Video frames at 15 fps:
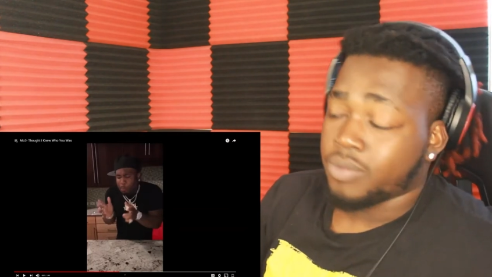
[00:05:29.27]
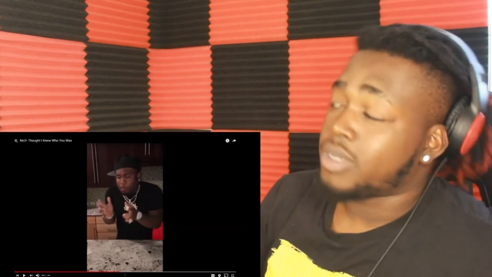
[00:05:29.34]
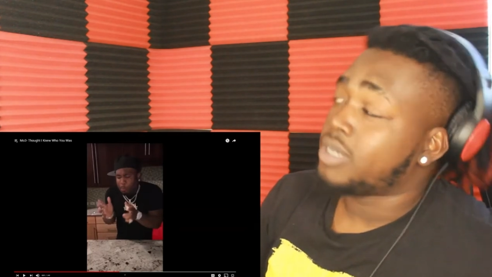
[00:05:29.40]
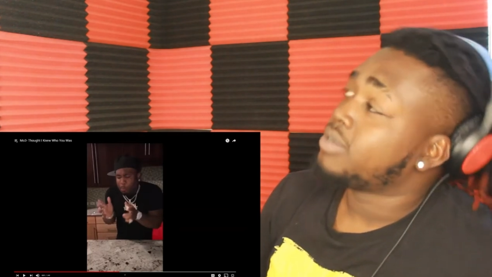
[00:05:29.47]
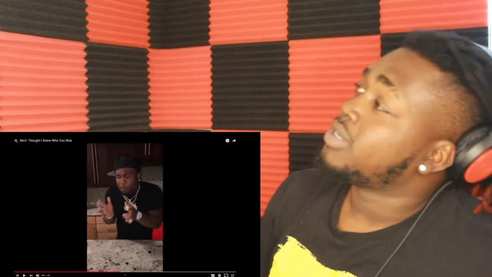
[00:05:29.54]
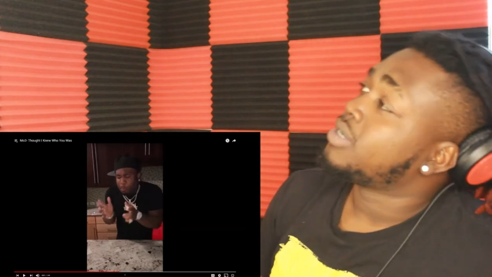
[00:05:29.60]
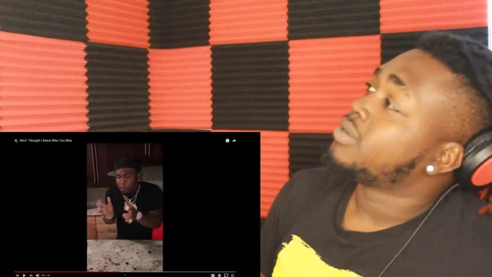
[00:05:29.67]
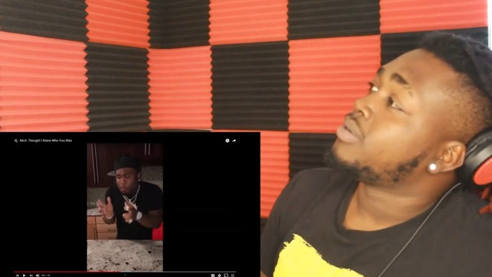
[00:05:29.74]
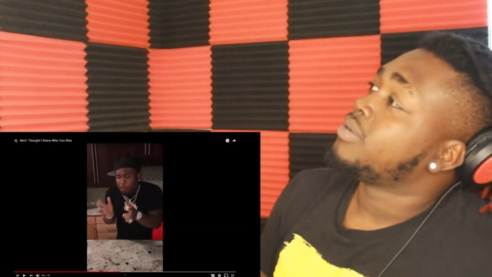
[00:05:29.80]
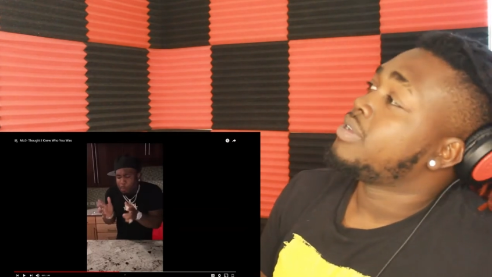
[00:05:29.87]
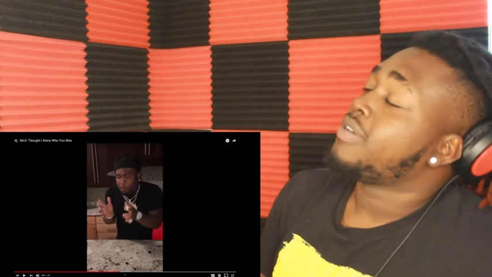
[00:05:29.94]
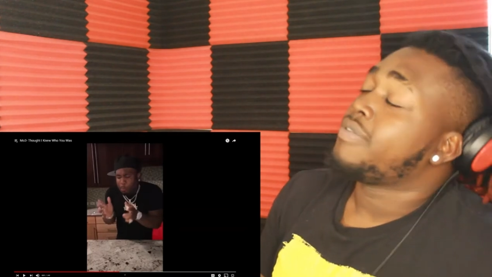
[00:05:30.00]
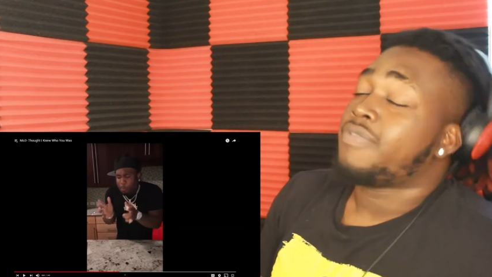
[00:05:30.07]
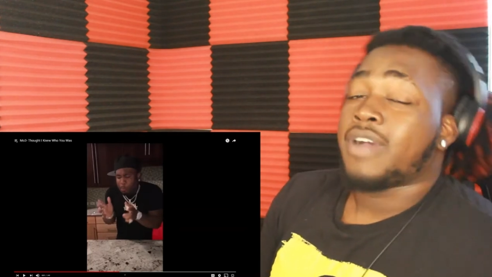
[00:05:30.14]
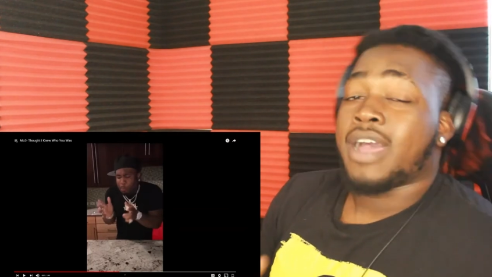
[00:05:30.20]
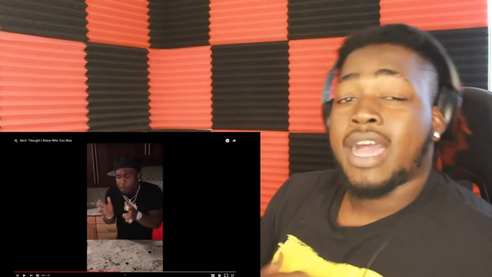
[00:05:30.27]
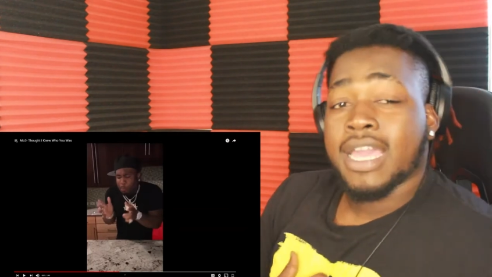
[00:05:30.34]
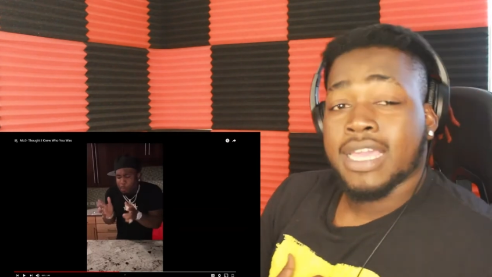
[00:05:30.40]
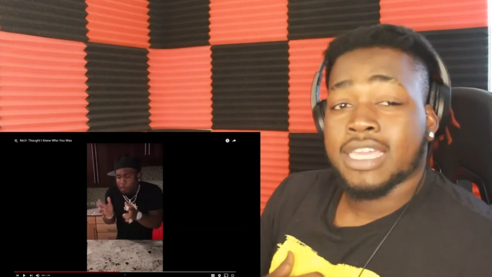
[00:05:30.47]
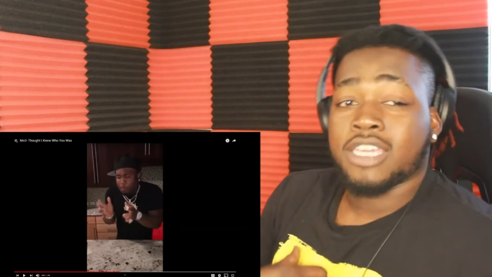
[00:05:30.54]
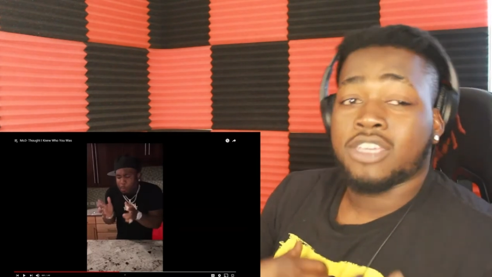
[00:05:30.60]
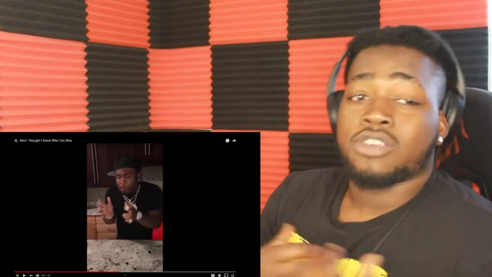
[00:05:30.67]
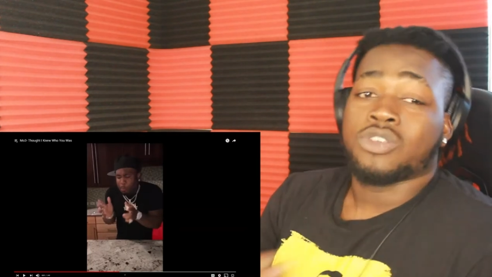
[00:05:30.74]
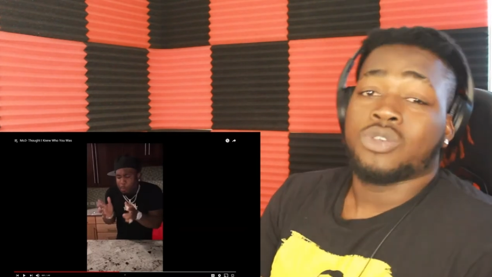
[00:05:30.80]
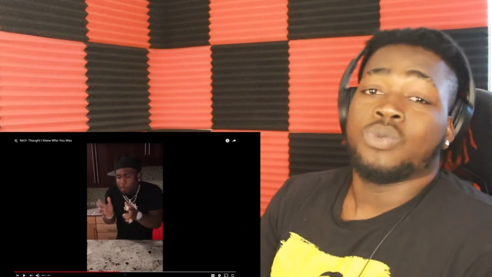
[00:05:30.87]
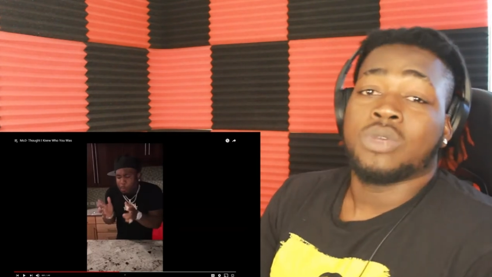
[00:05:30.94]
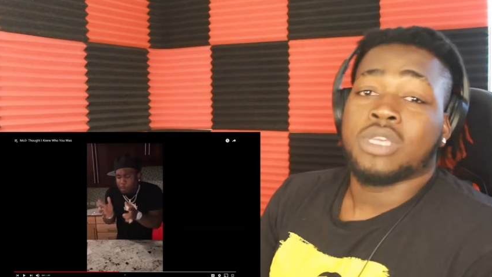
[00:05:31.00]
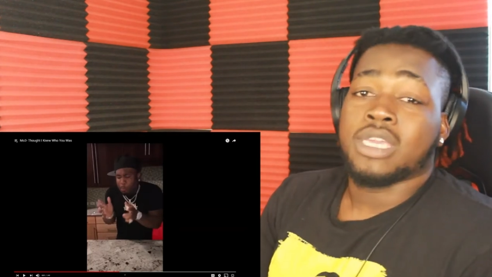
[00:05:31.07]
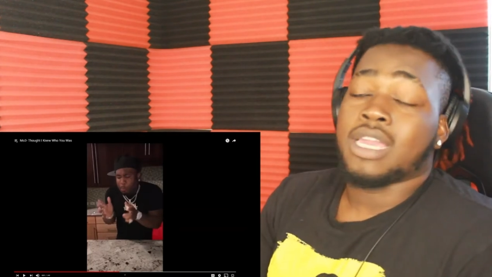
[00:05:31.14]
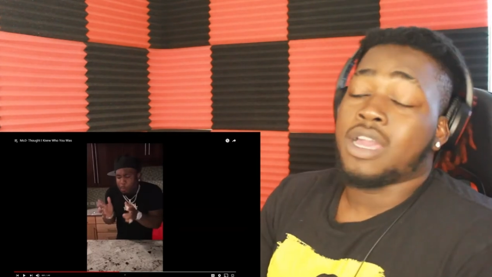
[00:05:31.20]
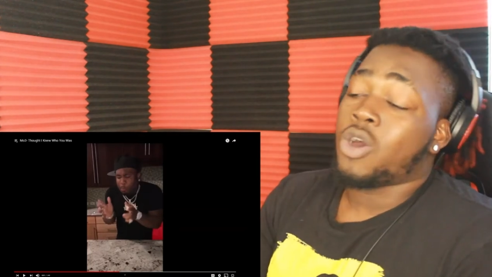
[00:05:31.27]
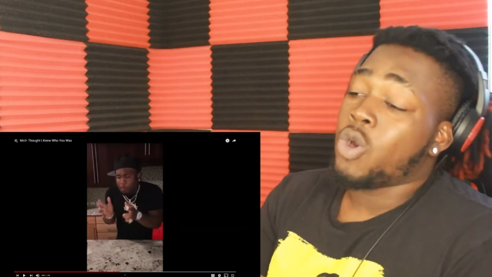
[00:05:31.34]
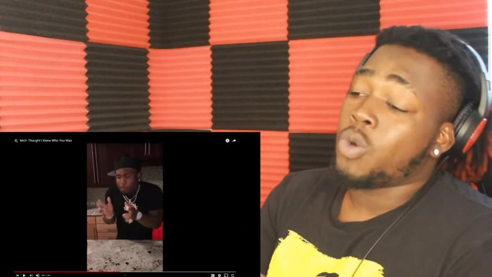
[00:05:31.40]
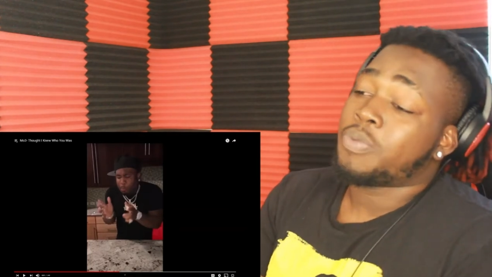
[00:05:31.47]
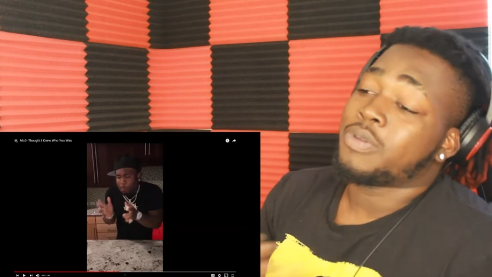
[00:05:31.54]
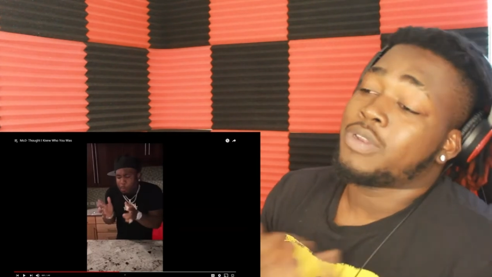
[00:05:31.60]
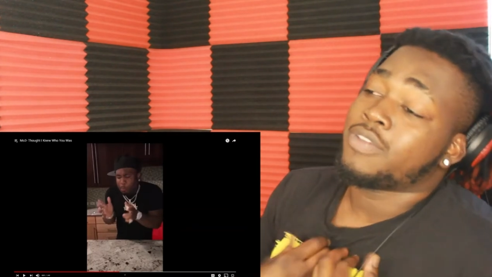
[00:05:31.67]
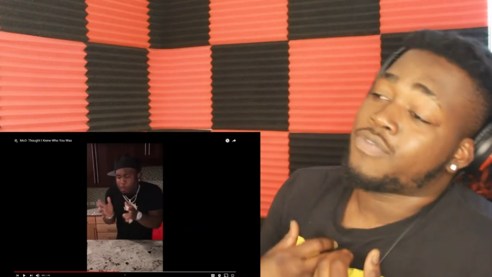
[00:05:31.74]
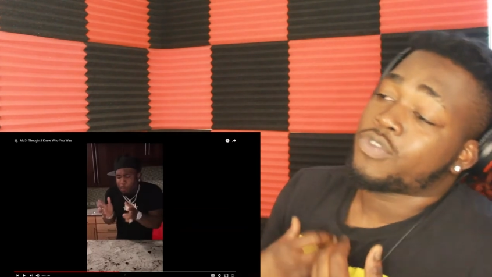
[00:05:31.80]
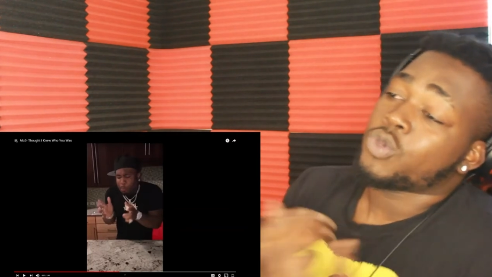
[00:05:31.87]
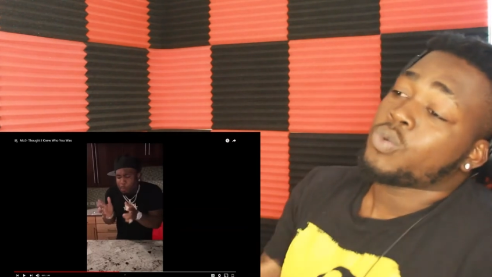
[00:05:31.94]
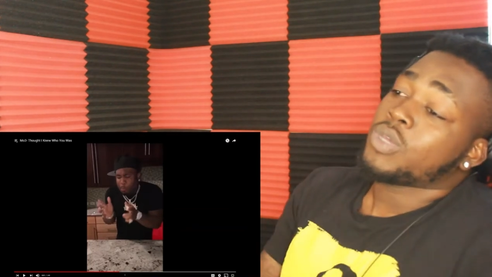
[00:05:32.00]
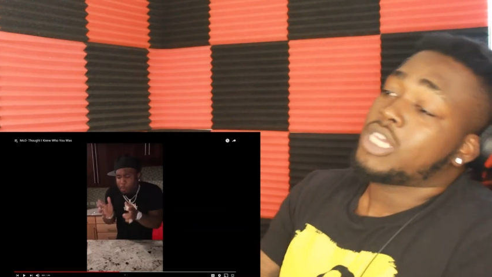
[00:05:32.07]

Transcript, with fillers: Well, no. If I eat, you eat, hoping. If you